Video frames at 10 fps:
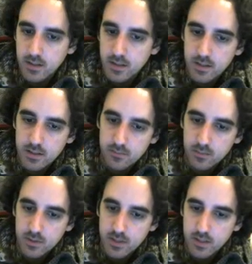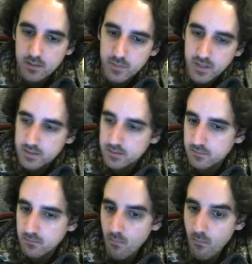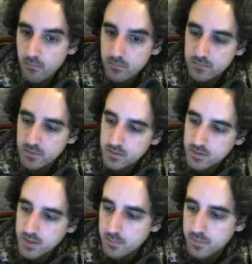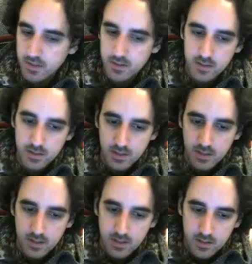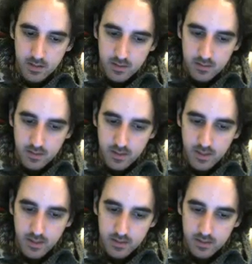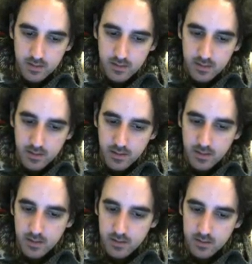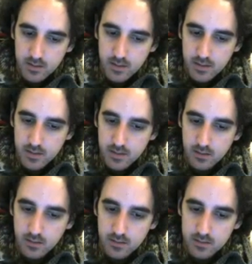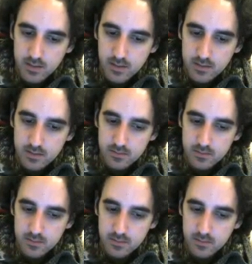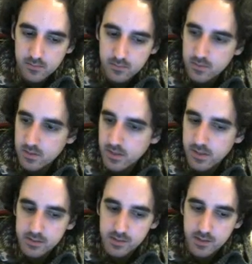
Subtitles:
and volcano matte the JPEG. Okay, and then I'm gonna take this layer